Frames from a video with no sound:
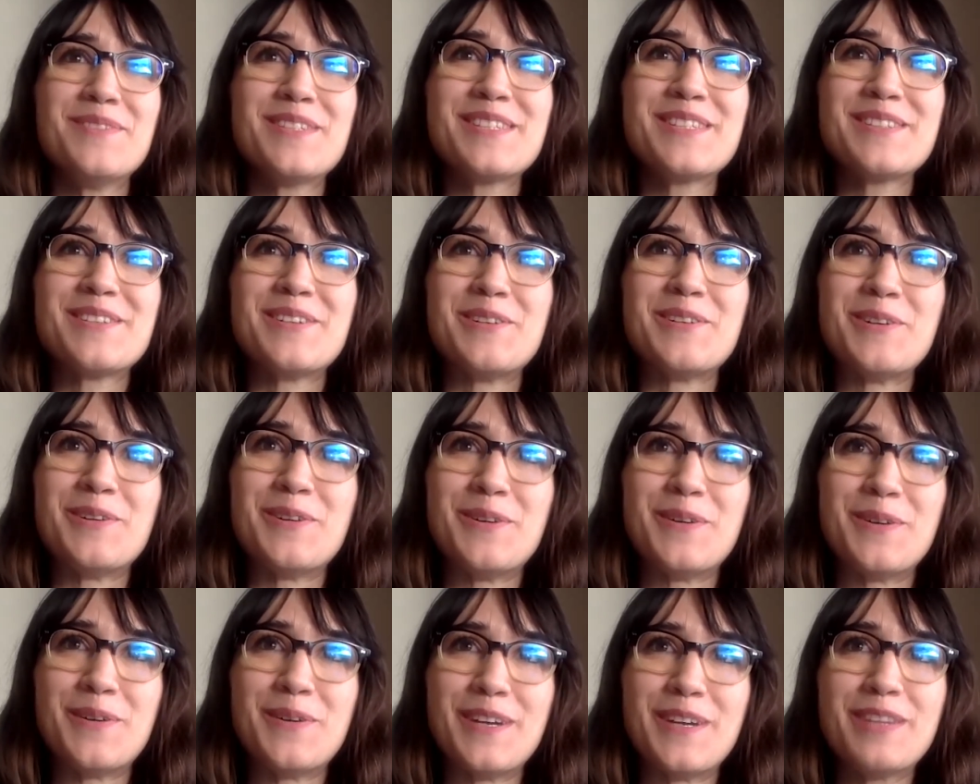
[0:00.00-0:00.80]

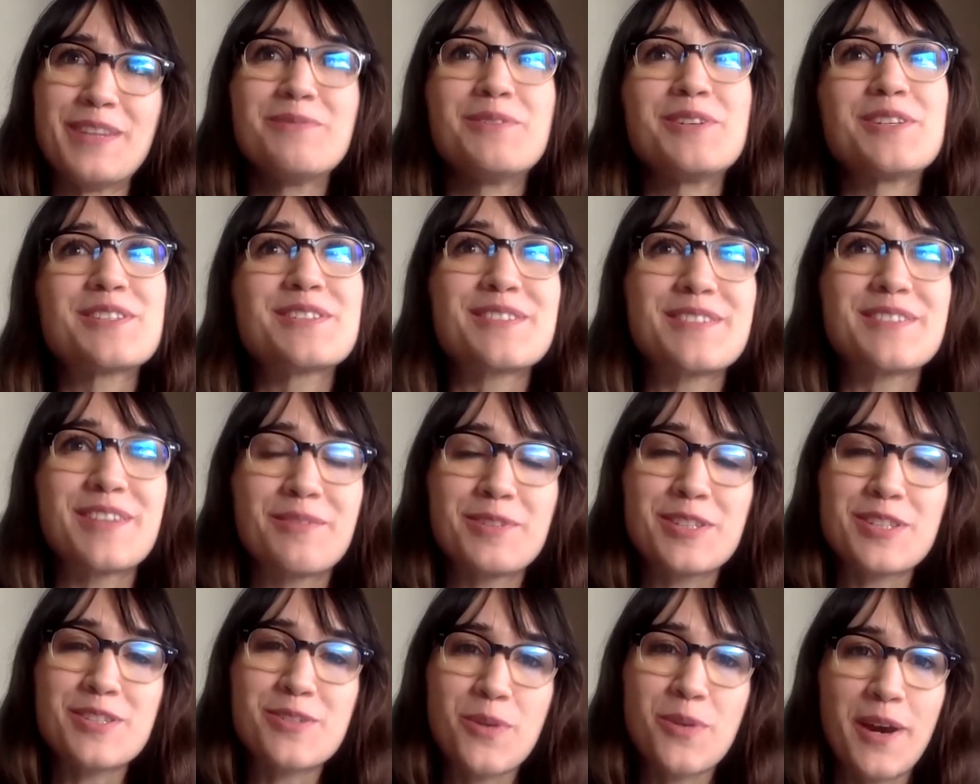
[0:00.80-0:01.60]
so it
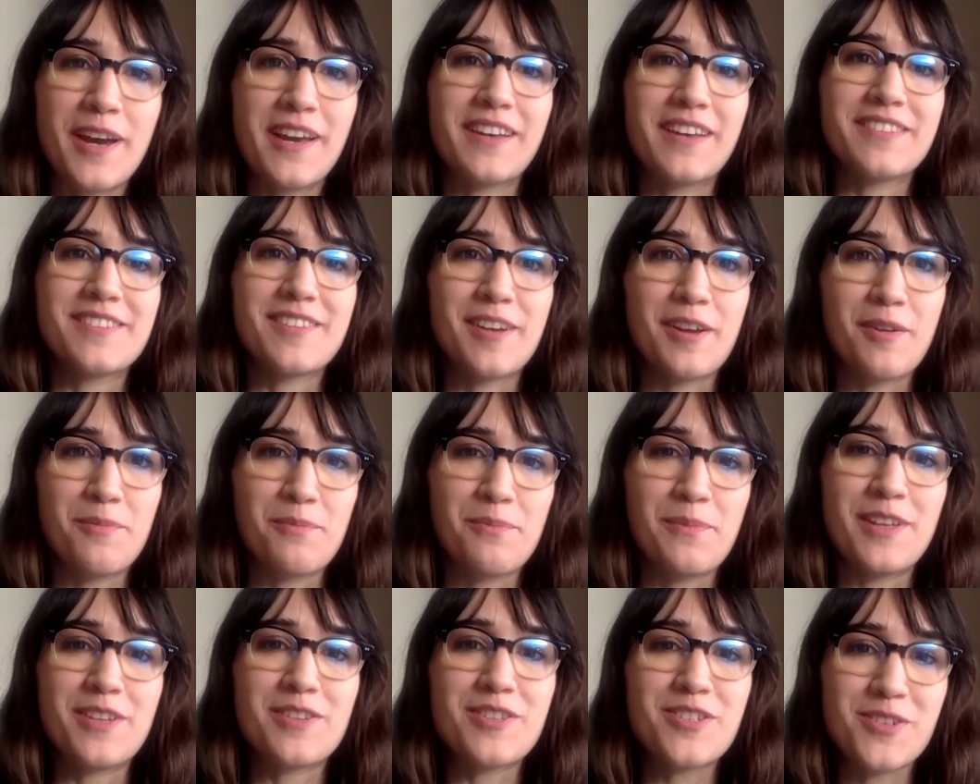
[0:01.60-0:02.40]
was quite an
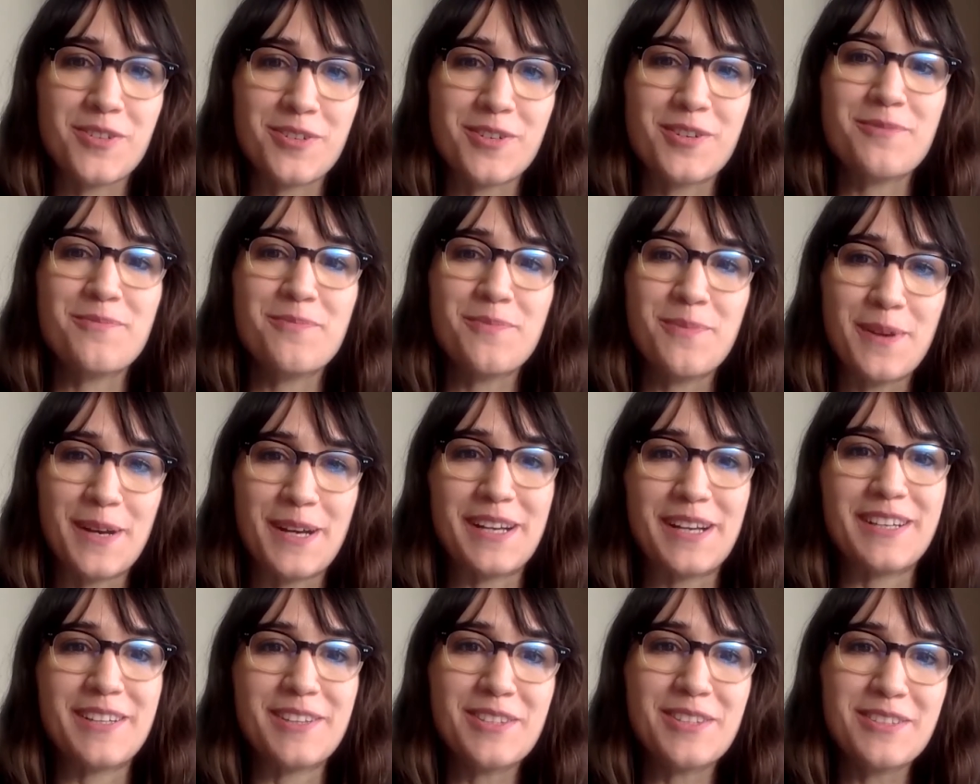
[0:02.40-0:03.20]
adventure,
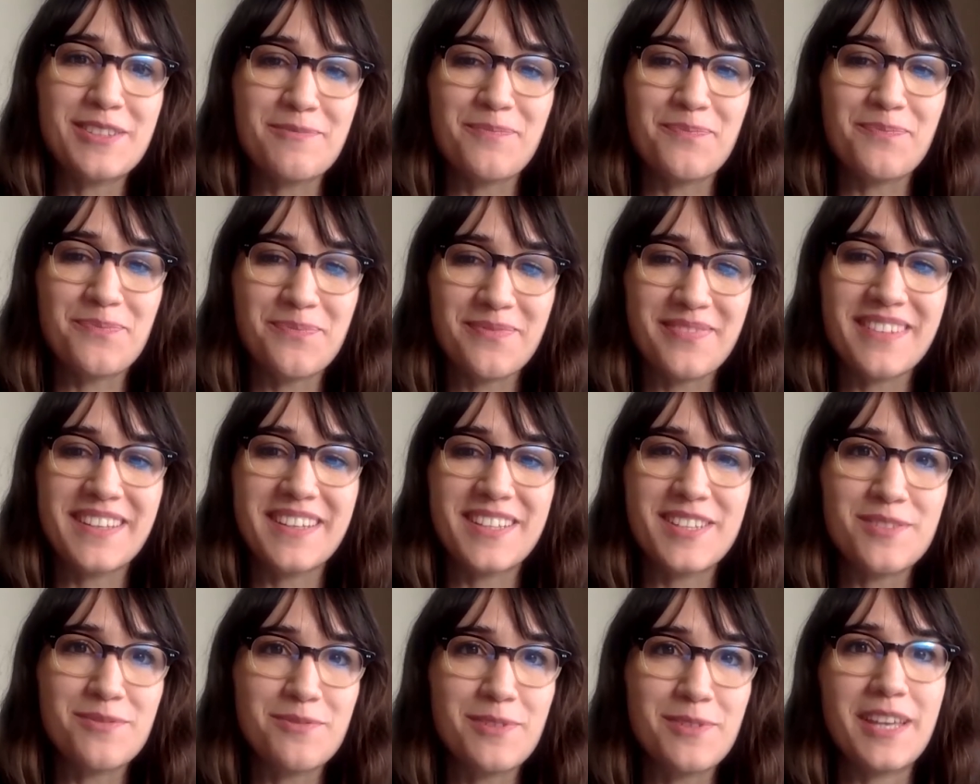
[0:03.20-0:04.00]
but
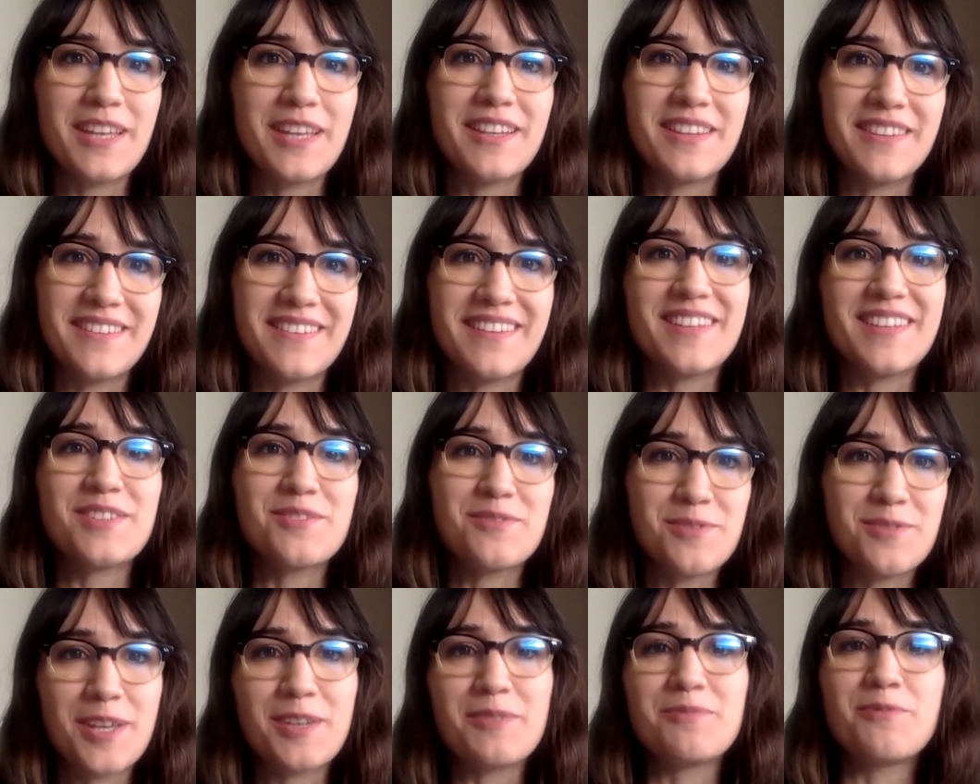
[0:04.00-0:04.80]
it's
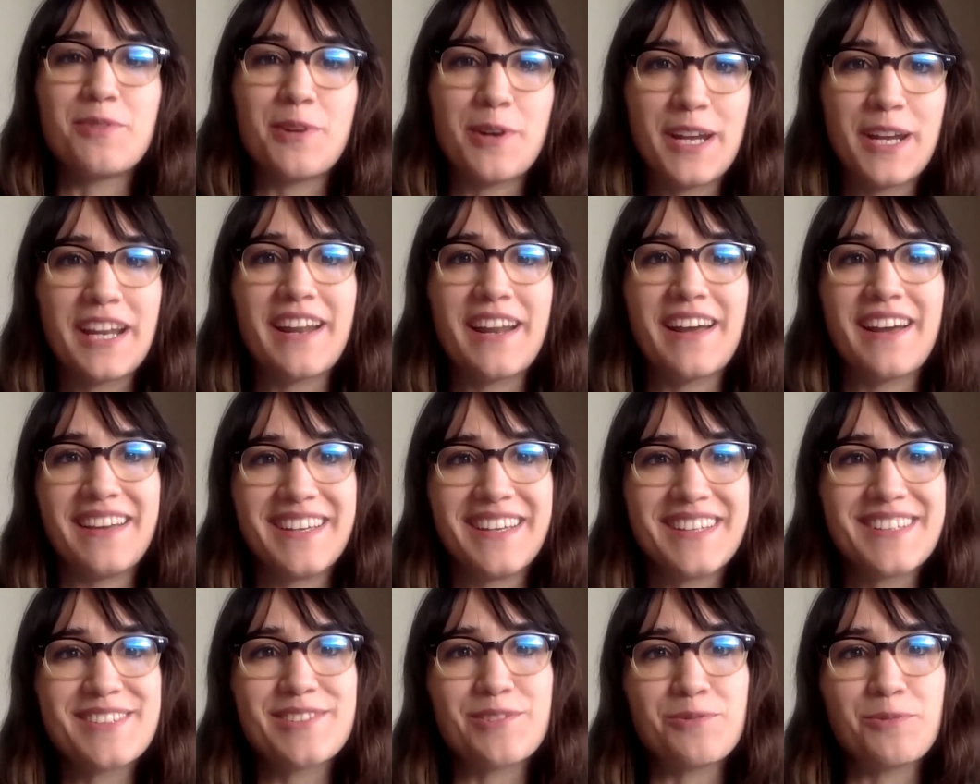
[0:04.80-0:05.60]
been very
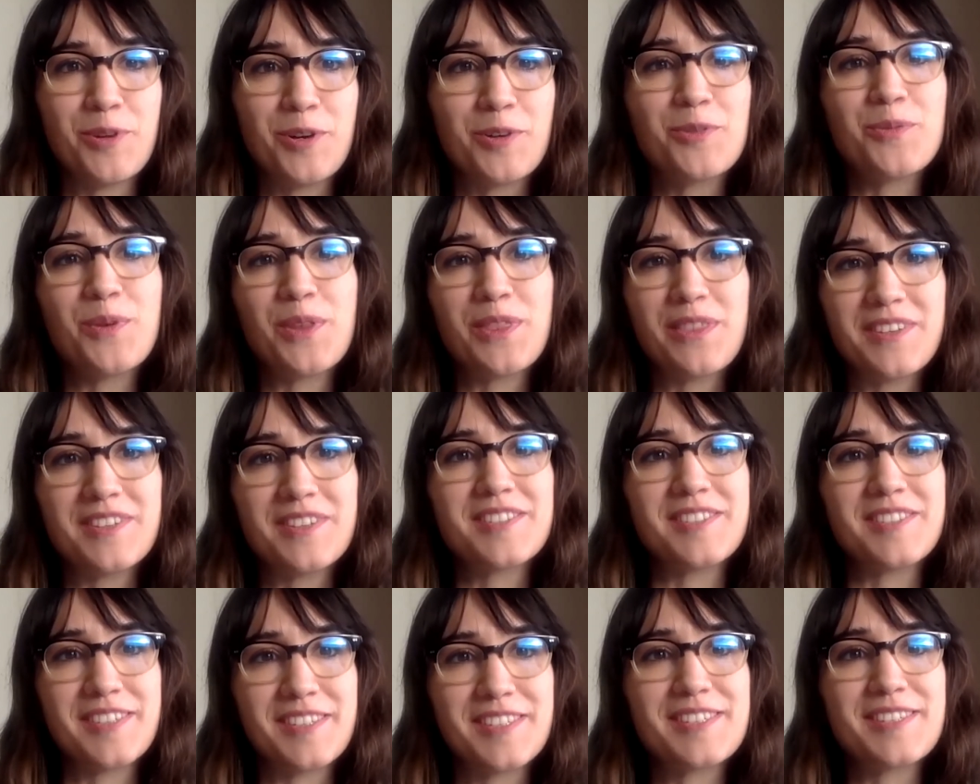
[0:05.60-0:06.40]
nice to work with
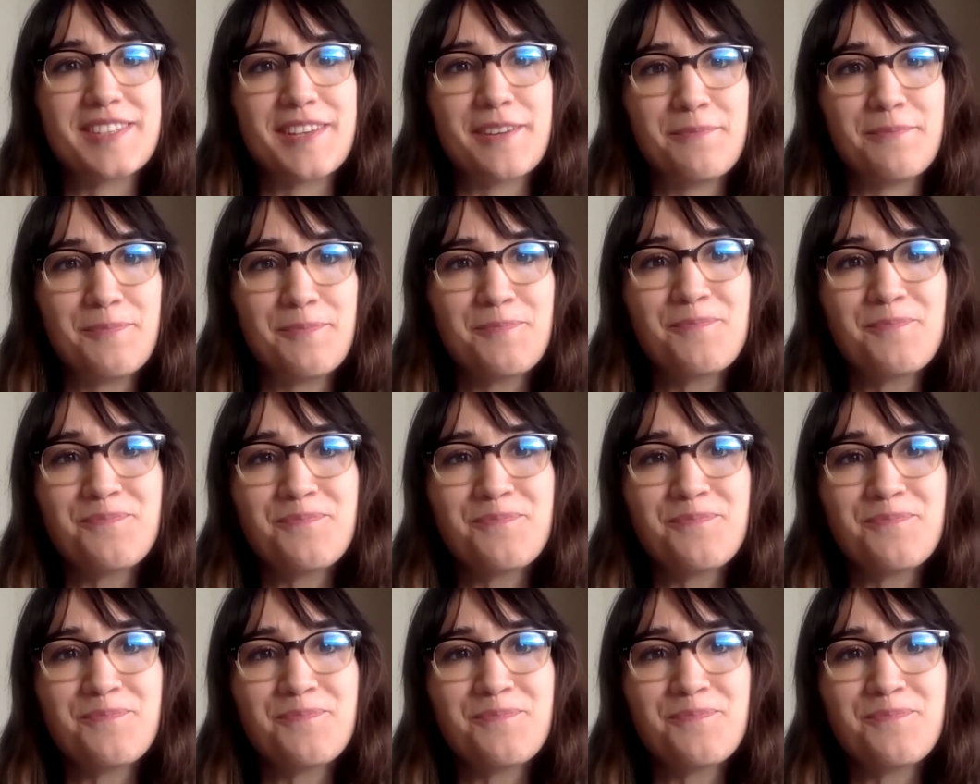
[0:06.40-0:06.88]
this system.